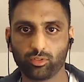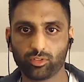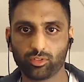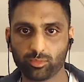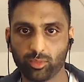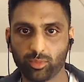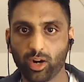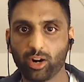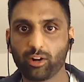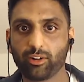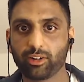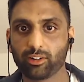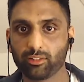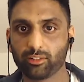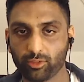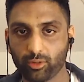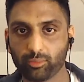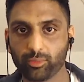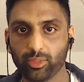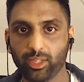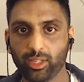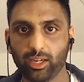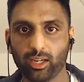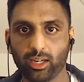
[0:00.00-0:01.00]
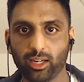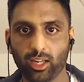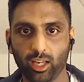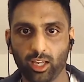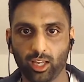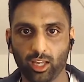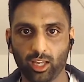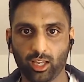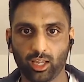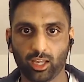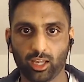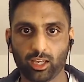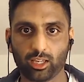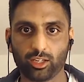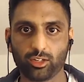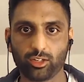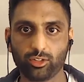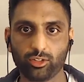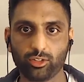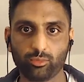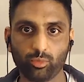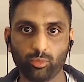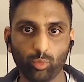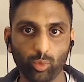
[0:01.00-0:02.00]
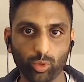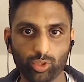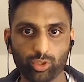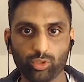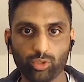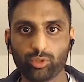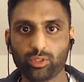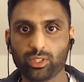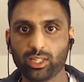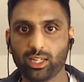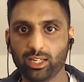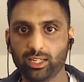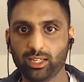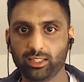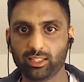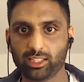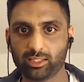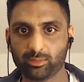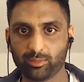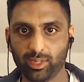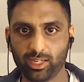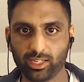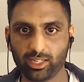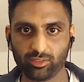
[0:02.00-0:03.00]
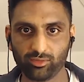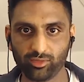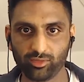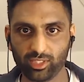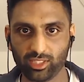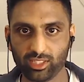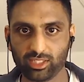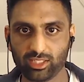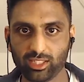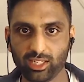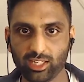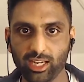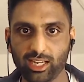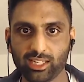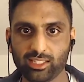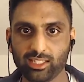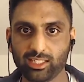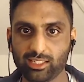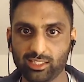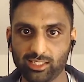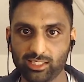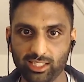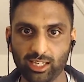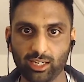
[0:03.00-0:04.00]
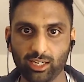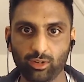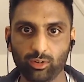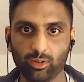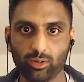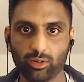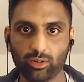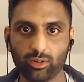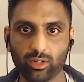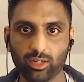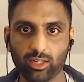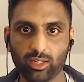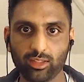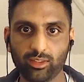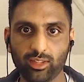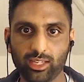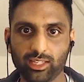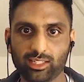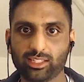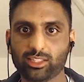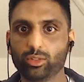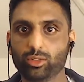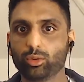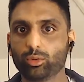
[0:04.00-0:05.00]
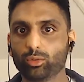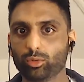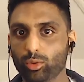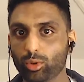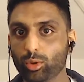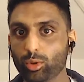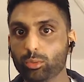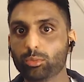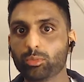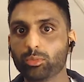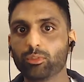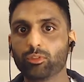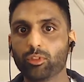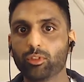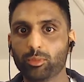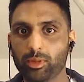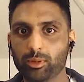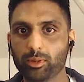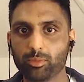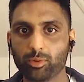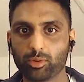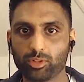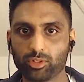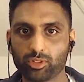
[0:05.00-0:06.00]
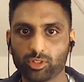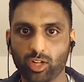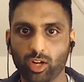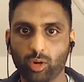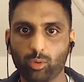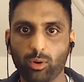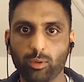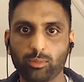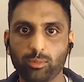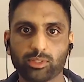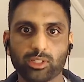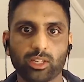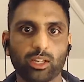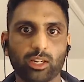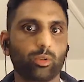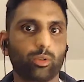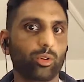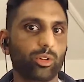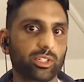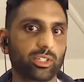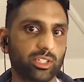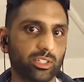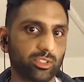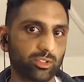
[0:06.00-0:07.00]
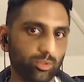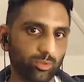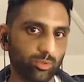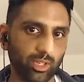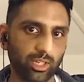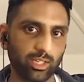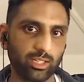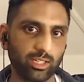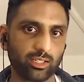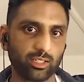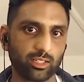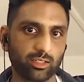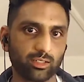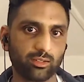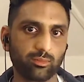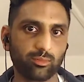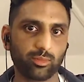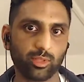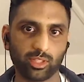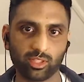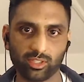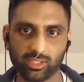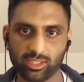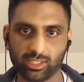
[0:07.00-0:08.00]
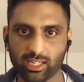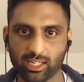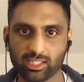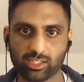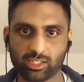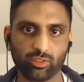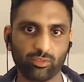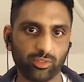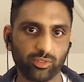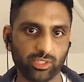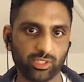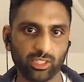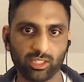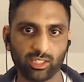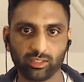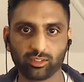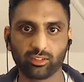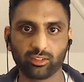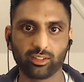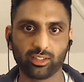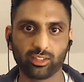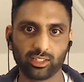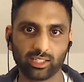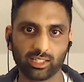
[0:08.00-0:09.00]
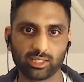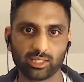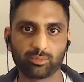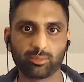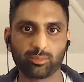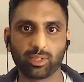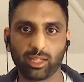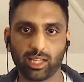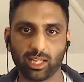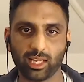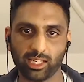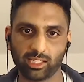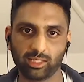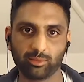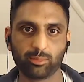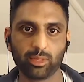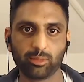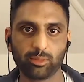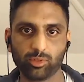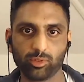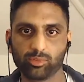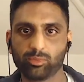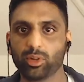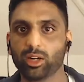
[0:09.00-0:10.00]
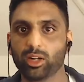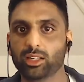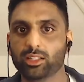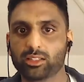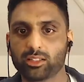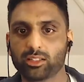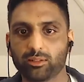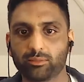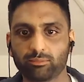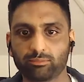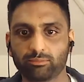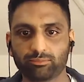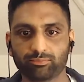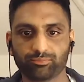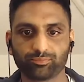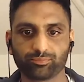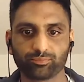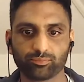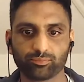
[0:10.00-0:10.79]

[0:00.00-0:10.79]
sort of spiraling from that, would you say the space of the internet as it is now, there's still room for people to start a website, or is it too late? Because that's obviously another thing that's playing in people's minds.